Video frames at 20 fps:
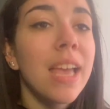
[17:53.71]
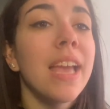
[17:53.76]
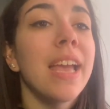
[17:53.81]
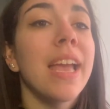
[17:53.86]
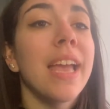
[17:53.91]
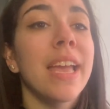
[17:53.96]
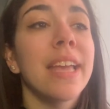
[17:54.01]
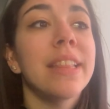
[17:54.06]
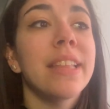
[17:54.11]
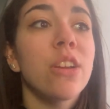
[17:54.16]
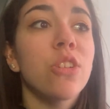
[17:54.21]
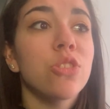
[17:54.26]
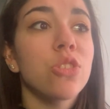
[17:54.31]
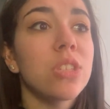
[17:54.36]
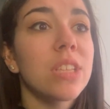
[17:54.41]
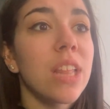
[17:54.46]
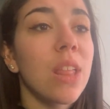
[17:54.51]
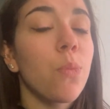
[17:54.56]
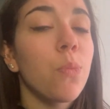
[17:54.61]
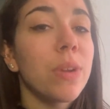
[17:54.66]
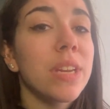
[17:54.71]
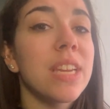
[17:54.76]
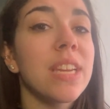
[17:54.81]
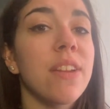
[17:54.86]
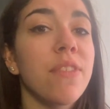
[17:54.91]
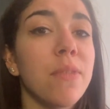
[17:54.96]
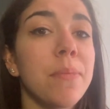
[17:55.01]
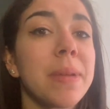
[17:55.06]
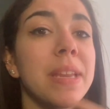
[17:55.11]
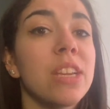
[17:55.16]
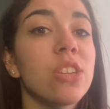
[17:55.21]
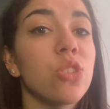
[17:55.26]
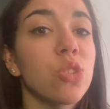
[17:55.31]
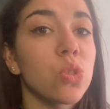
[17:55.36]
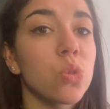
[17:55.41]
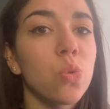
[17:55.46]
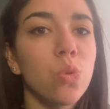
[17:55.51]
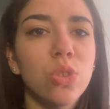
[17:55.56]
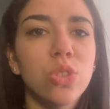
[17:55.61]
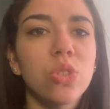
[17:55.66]
And they also said that Whitney never made it to
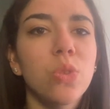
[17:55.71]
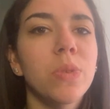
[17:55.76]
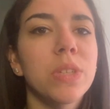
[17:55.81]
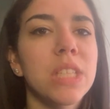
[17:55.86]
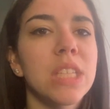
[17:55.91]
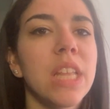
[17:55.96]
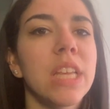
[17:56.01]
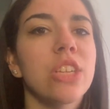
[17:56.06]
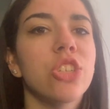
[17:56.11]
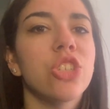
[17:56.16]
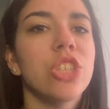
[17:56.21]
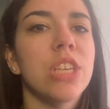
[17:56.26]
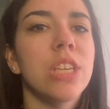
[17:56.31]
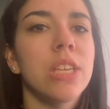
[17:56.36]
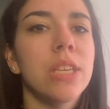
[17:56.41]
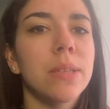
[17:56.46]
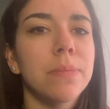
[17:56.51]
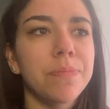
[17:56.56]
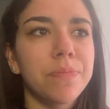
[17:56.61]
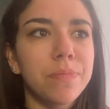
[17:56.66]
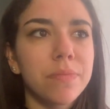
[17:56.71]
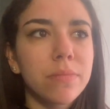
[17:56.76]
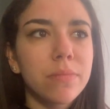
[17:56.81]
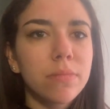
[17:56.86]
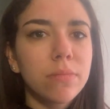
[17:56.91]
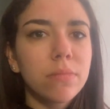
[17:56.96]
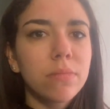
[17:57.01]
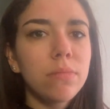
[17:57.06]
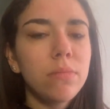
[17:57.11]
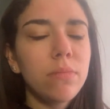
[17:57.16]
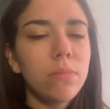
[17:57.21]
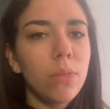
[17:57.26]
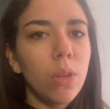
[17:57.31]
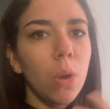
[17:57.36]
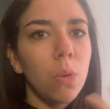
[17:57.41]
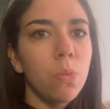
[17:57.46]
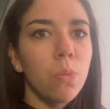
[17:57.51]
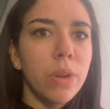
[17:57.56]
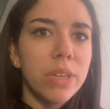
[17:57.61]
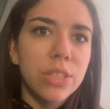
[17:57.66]
school. So it wasn't like she
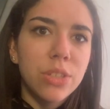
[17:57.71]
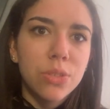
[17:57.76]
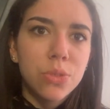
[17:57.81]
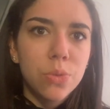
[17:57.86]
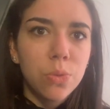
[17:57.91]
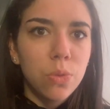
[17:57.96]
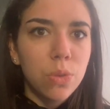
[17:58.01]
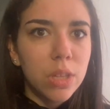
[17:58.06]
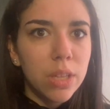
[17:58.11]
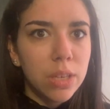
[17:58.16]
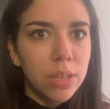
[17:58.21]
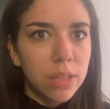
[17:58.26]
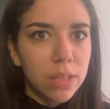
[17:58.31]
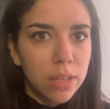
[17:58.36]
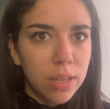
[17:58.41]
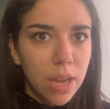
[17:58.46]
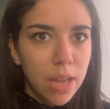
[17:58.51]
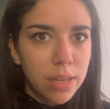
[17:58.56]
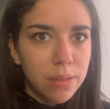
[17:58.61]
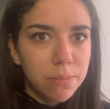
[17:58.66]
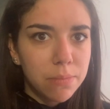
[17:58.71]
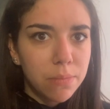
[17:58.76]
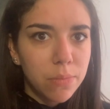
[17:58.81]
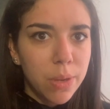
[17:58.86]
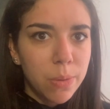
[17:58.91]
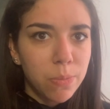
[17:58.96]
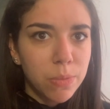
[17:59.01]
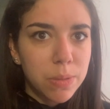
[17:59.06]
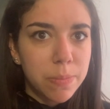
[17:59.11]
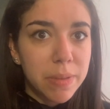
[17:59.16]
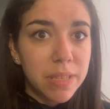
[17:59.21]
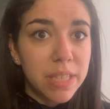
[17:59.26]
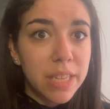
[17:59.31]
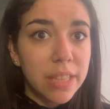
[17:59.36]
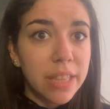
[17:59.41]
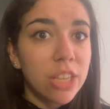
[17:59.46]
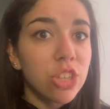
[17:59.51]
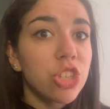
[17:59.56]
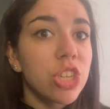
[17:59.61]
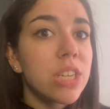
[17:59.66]
went to school and was missing.
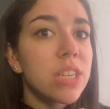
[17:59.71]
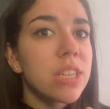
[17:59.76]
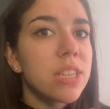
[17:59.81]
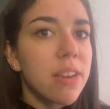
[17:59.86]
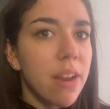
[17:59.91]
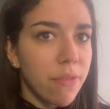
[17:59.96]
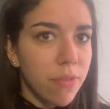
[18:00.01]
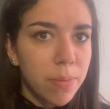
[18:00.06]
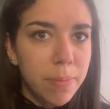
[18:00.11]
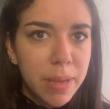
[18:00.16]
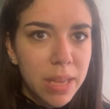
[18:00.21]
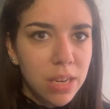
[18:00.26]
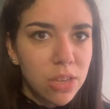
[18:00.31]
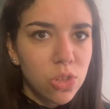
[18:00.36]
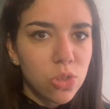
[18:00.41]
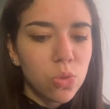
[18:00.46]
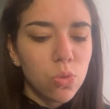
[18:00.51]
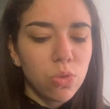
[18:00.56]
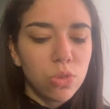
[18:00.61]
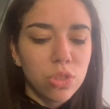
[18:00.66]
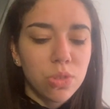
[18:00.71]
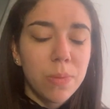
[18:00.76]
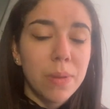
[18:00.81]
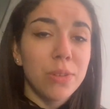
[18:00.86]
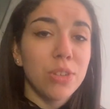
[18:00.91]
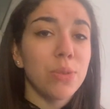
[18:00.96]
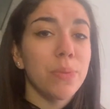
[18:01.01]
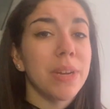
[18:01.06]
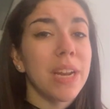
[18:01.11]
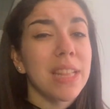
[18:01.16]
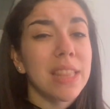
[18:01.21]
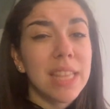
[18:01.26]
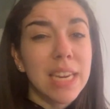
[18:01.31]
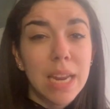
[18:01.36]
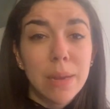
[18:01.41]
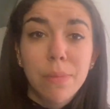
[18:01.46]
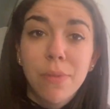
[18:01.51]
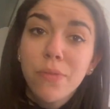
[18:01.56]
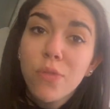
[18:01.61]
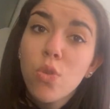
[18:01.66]
Like, she never made it to school. So maybe she went out the
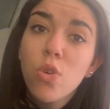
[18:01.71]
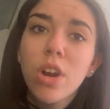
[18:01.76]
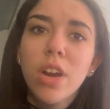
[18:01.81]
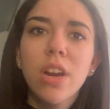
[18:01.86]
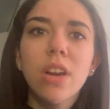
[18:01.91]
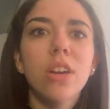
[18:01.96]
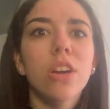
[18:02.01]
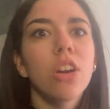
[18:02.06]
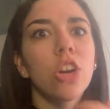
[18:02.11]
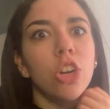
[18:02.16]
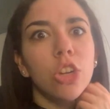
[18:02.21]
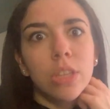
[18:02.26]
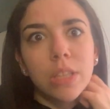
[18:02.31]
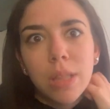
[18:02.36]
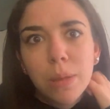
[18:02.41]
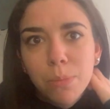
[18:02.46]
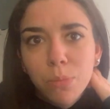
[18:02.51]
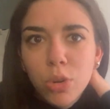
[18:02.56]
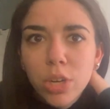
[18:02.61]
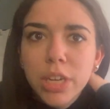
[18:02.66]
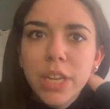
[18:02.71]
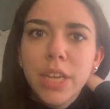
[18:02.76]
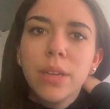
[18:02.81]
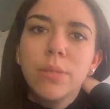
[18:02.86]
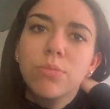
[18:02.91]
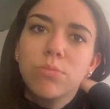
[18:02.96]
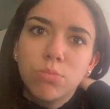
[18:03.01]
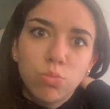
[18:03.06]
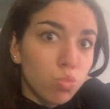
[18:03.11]
night before, early that morning.